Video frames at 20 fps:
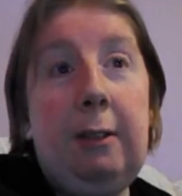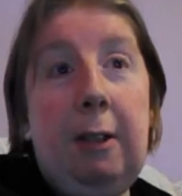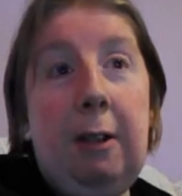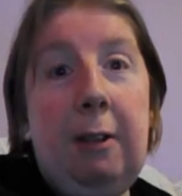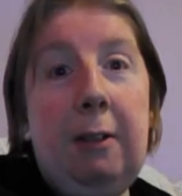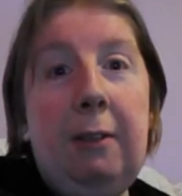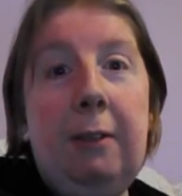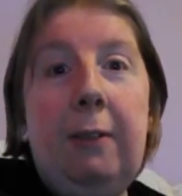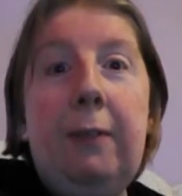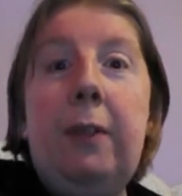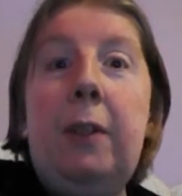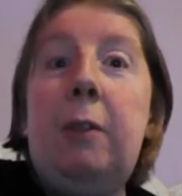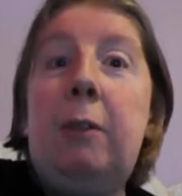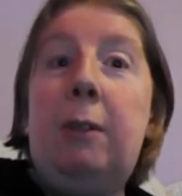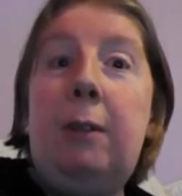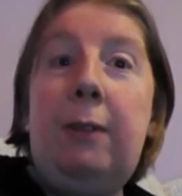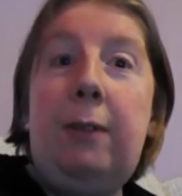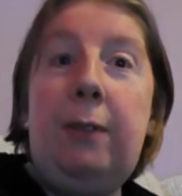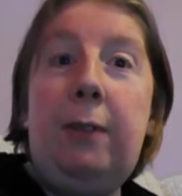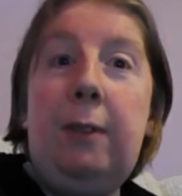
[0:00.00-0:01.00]
kind of
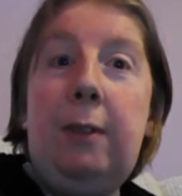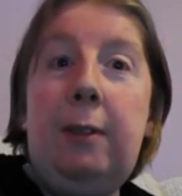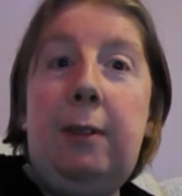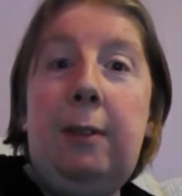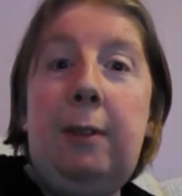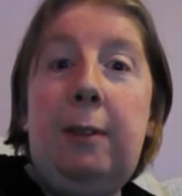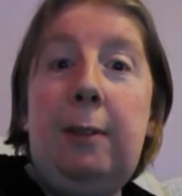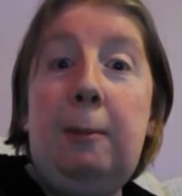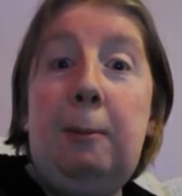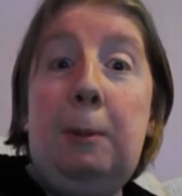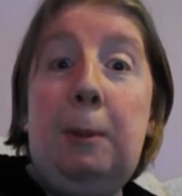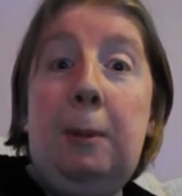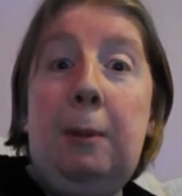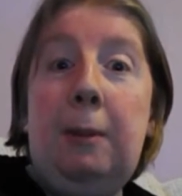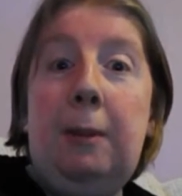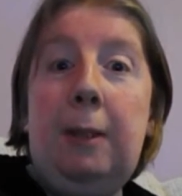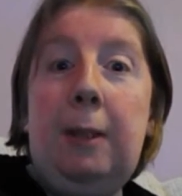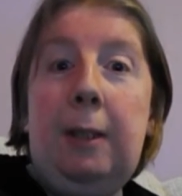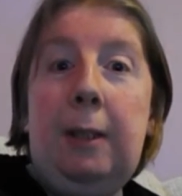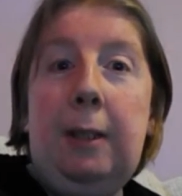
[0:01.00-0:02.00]
university
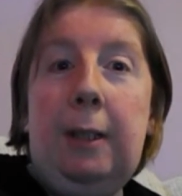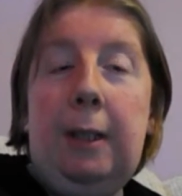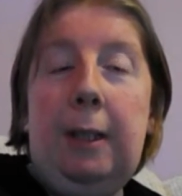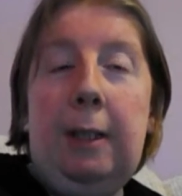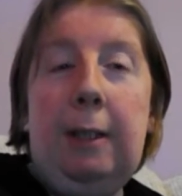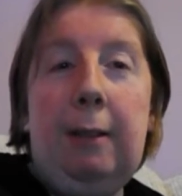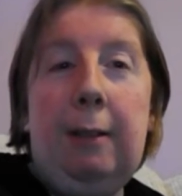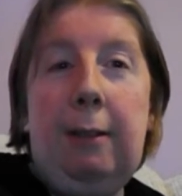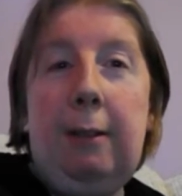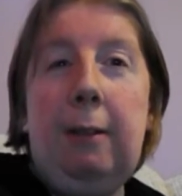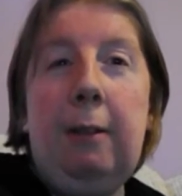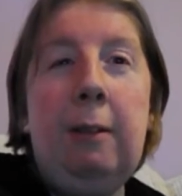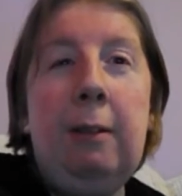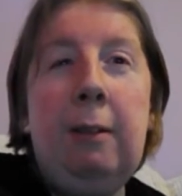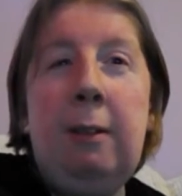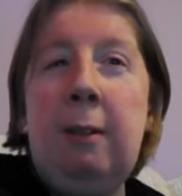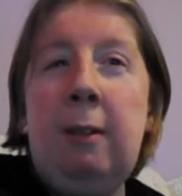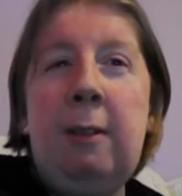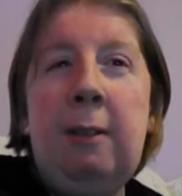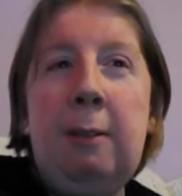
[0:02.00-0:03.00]
building in
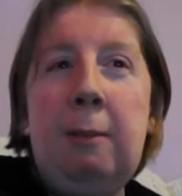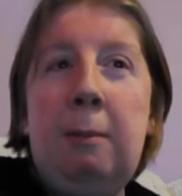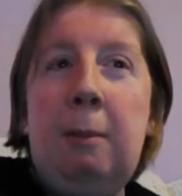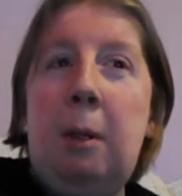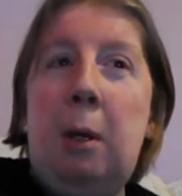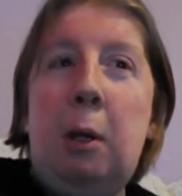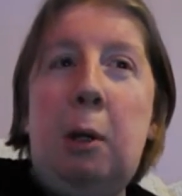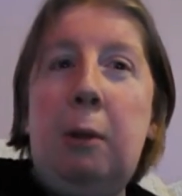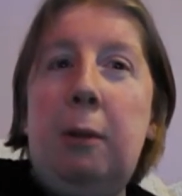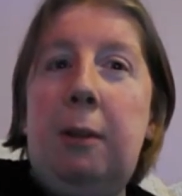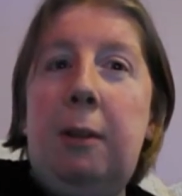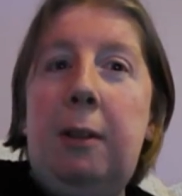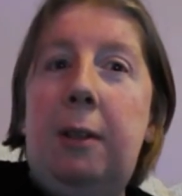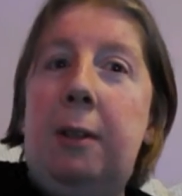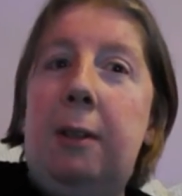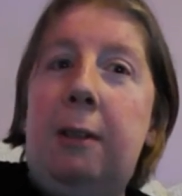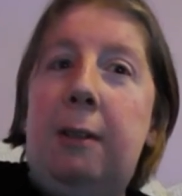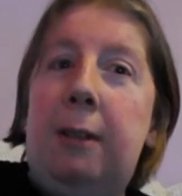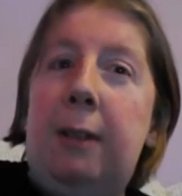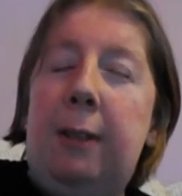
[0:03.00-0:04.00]
some
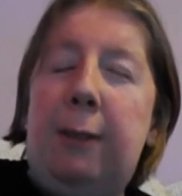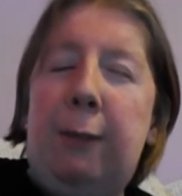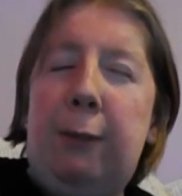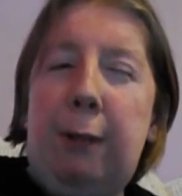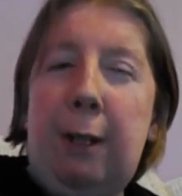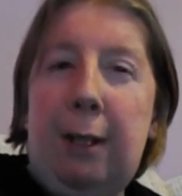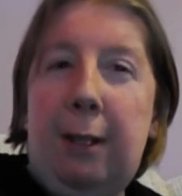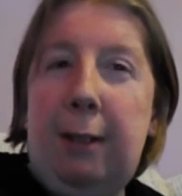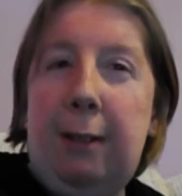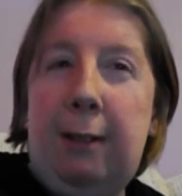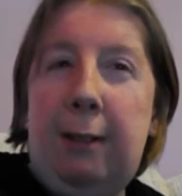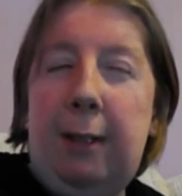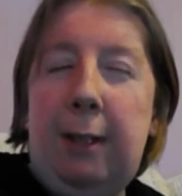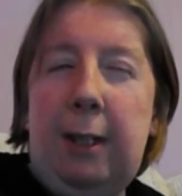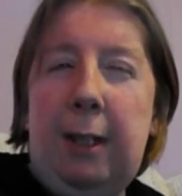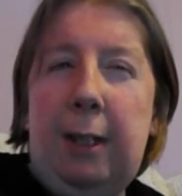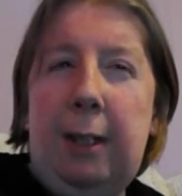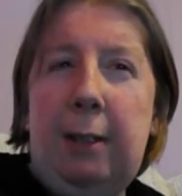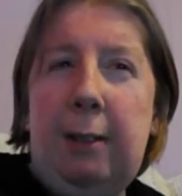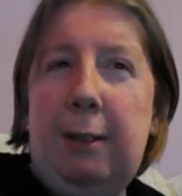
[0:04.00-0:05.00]
alternative
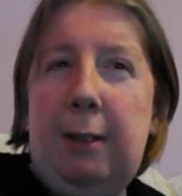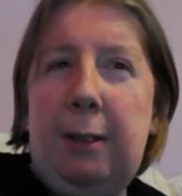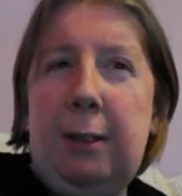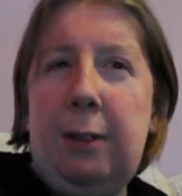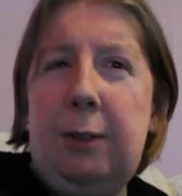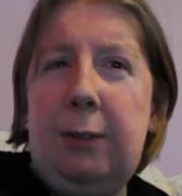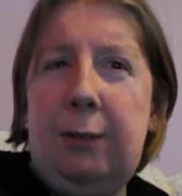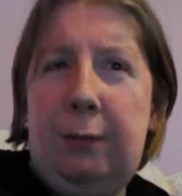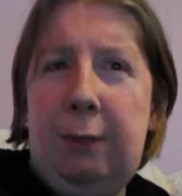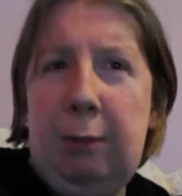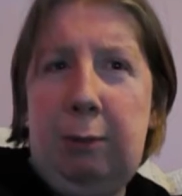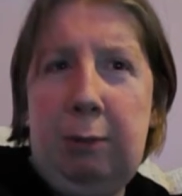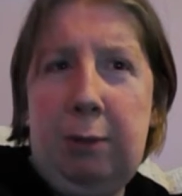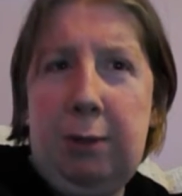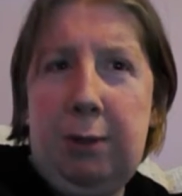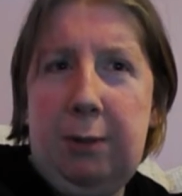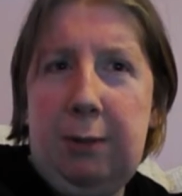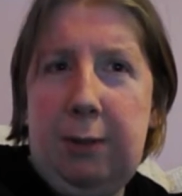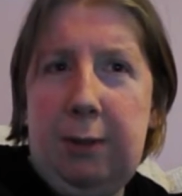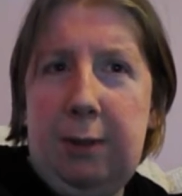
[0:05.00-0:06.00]
reality slash
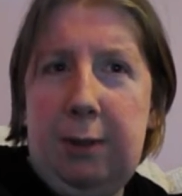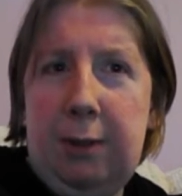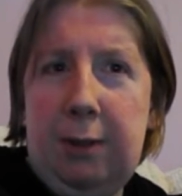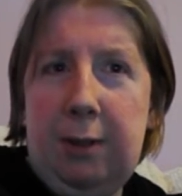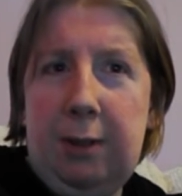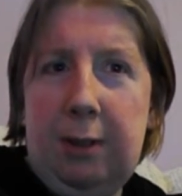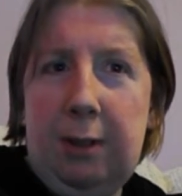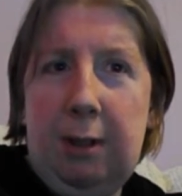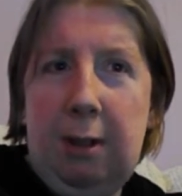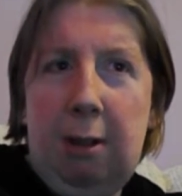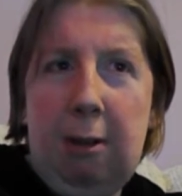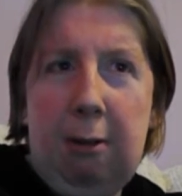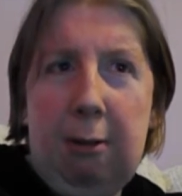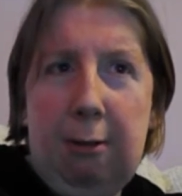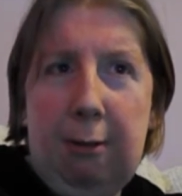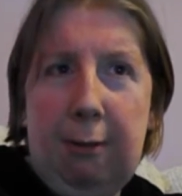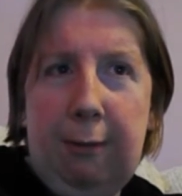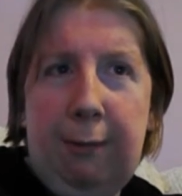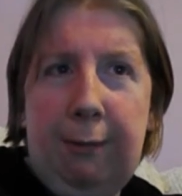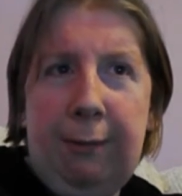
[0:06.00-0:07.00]
future version
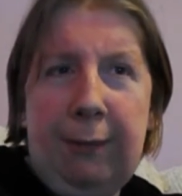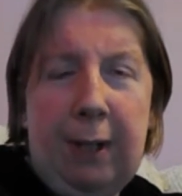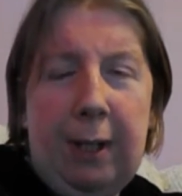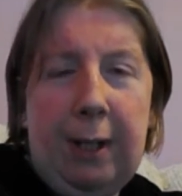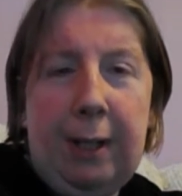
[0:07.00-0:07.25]
of